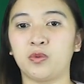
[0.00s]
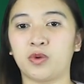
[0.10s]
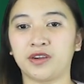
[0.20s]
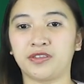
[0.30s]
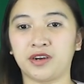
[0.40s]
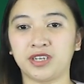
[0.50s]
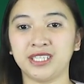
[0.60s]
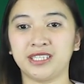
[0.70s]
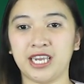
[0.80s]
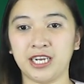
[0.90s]
where there
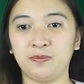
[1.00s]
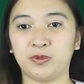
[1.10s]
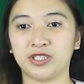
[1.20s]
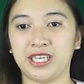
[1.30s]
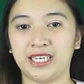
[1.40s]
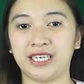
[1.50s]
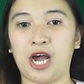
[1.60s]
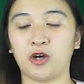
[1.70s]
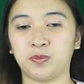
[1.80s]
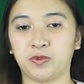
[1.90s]
is the input and the
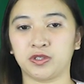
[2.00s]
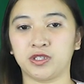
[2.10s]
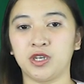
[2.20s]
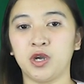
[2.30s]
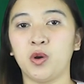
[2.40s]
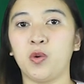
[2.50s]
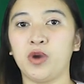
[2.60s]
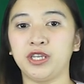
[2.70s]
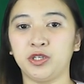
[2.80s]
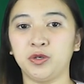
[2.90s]
output.
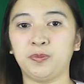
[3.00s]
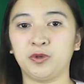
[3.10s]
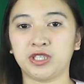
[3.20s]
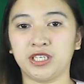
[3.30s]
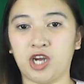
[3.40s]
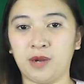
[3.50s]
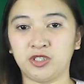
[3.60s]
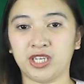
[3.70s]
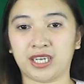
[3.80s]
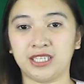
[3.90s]
When you put an
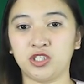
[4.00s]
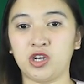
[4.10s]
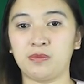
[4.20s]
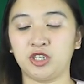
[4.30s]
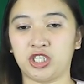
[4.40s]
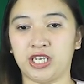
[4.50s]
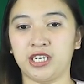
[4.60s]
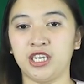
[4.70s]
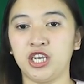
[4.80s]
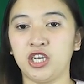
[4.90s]
object into a
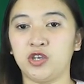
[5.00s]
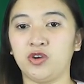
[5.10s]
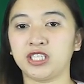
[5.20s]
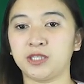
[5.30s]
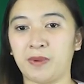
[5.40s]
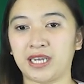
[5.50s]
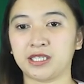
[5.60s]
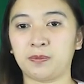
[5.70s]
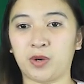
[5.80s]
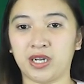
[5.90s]
machine, you
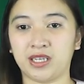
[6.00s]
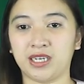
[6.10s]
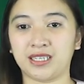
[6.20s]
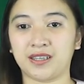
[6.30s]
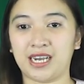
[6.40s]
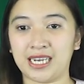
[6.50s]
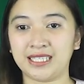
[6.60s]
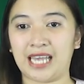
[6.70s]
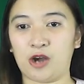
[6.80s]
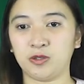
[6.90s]
expect a product as
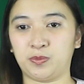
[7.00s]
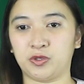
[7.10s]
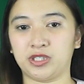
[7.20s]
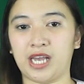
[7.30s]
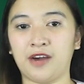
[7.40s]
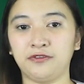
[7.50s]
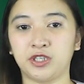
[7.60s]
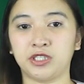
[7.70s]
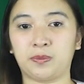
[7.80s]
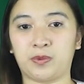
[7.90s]
output
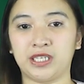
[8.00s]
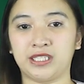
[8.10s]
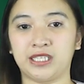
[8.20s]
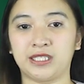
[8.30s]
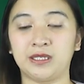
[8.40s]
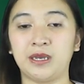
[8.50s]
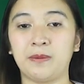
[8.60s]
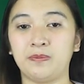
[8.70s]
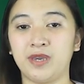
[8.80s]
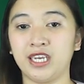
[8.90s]
after the process
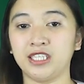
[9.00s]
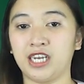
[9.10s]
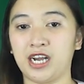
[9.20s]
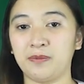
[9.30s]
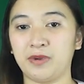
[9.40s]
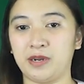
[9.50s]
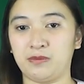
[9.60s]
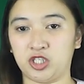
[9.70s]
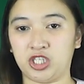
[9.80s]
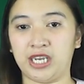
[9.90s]
being done by
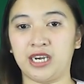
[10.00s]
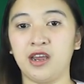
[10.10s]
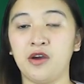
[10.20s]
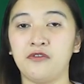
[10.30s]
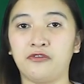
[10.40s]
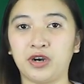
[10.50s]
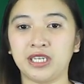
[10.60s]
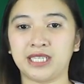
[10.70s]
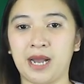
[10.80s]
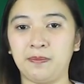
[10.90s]
the machine. For
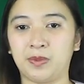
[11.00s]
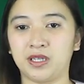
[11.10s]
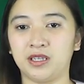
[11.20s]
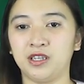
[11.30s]
example,